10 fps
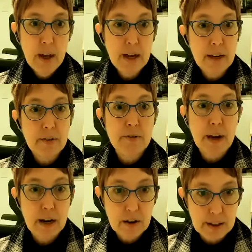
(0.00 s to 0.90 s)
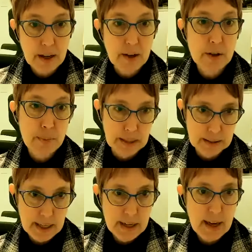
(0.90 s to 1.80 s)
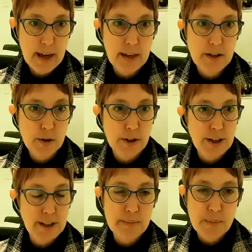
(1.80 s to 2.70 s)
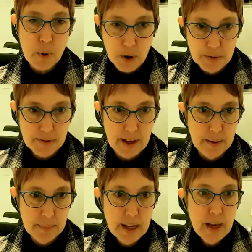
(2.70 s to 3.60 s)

in a very large building, and you're going to need more of them.